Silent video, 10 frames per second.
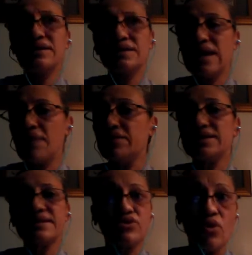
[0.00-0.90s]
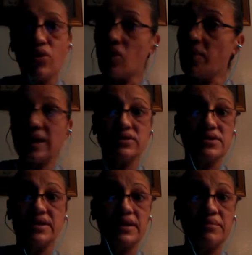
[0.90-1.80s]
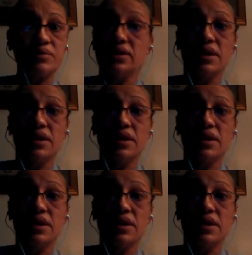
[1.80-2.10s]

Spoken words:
that doesn't happen, listen, don't go back to sleep.